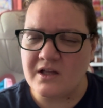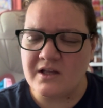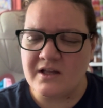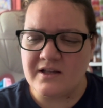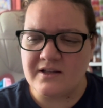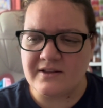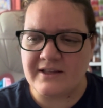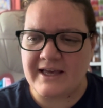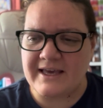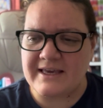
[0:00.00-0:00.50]

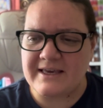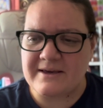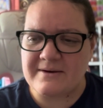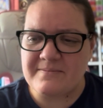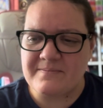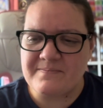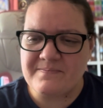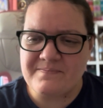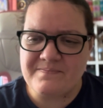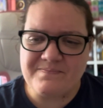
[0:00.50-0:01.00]
Like,
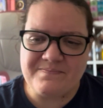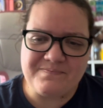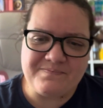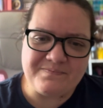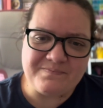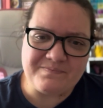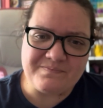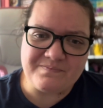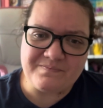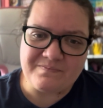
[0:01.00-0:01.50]

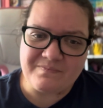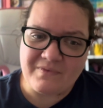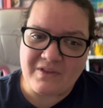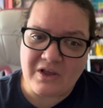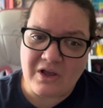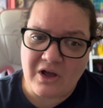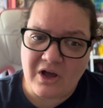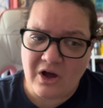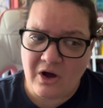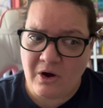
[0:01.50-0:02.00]

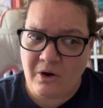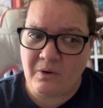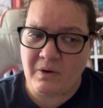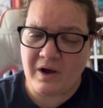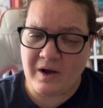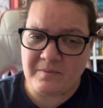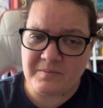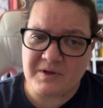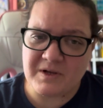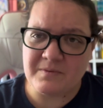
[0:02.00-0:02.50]
oh,
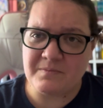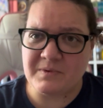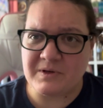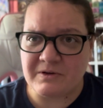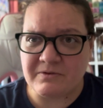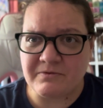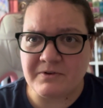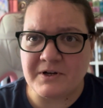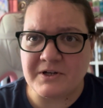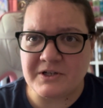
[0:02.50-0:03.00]
I'm going to be
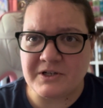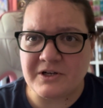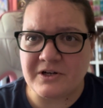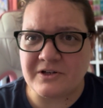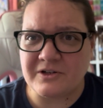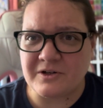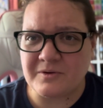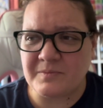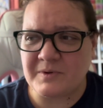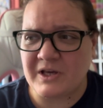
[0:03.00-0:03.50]
offended on
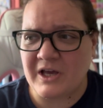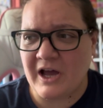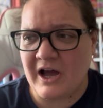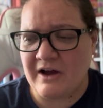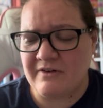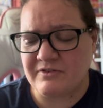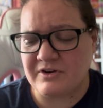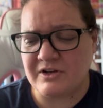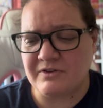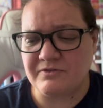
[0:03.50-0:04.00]
your
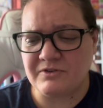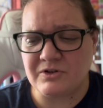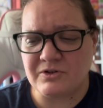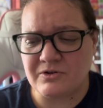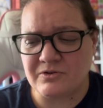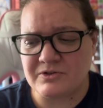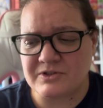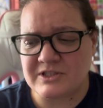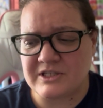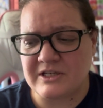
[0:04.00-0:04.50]
behalf, and if you
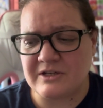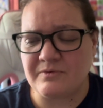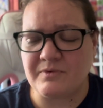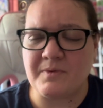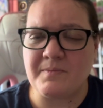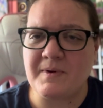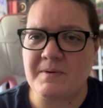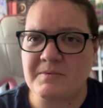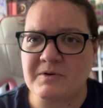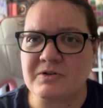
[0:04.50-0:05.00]
don't see it, well,
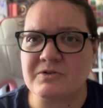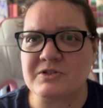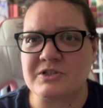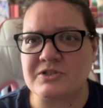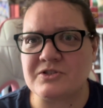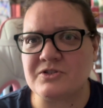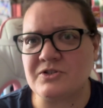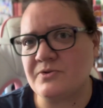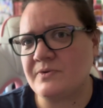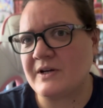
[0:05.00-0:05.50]
maybe you're
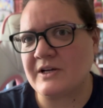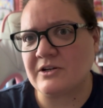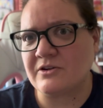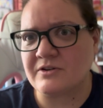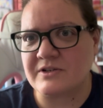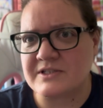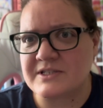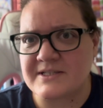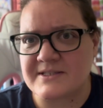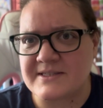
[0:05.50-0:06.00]
just too
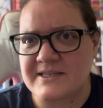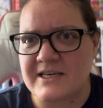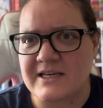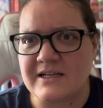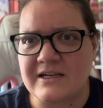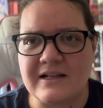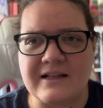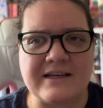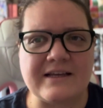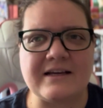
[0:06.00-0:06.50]
ignorant to see
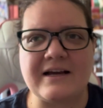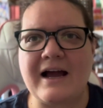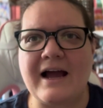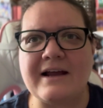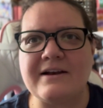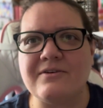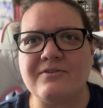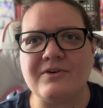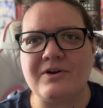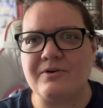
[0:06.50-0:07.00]
it. Like,
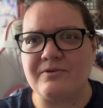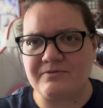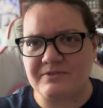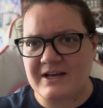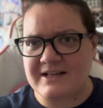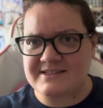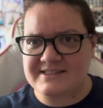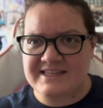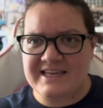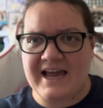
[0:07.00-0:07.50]
I don't know if
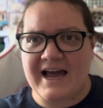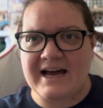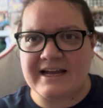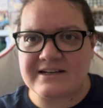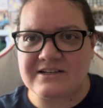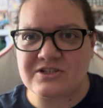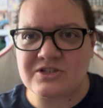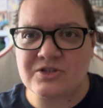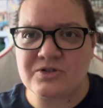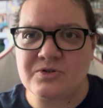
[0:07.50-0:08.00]
that's the
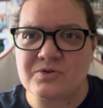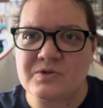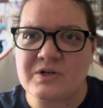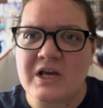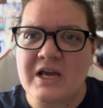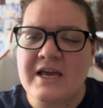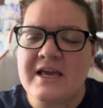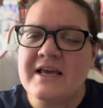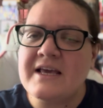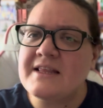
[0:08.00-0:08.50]
attitude
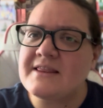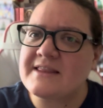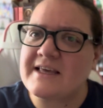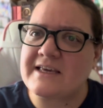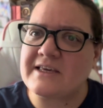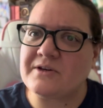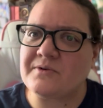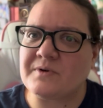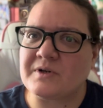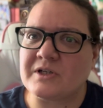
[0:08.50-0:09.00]
that
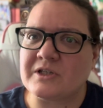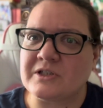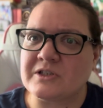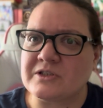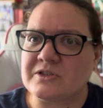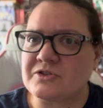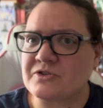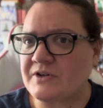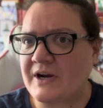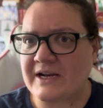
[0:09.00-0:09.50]
you are
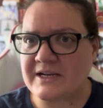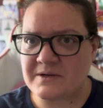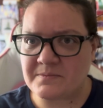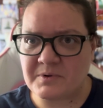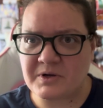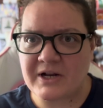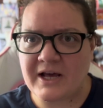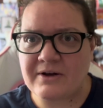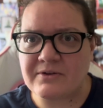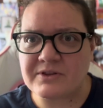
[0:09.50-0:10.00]
trying to
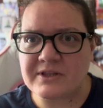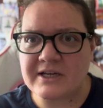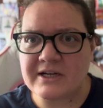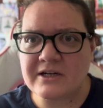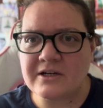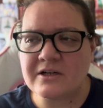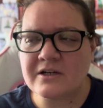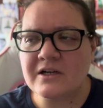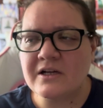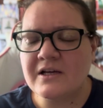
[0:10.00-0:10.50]
put out
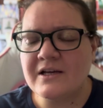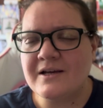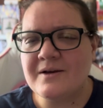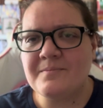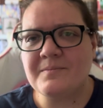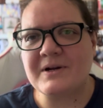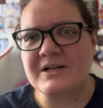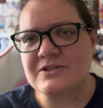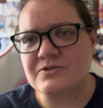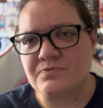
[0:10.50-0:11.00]
there,
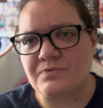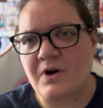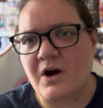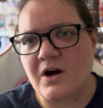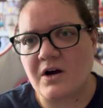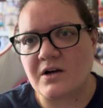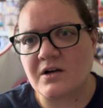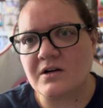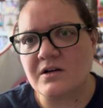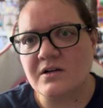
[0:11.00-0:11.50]
but it's
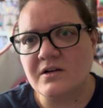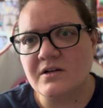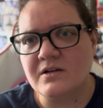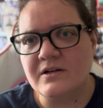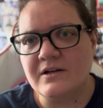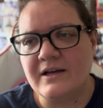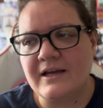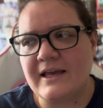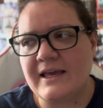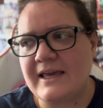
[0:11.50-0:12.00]
wrong.
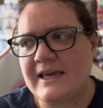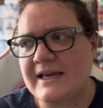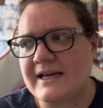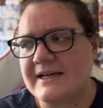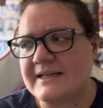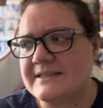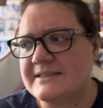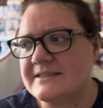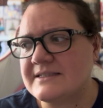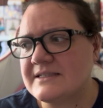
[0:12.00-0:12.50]

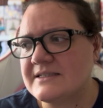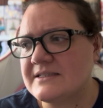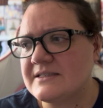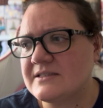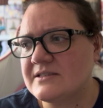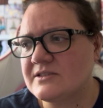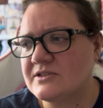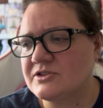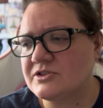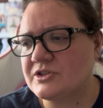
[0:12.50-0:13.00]
And
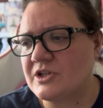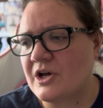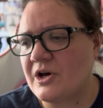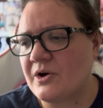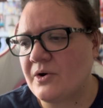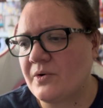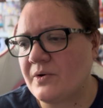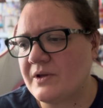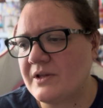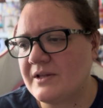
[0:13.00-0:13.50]

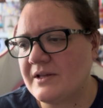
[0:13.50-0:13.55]
so,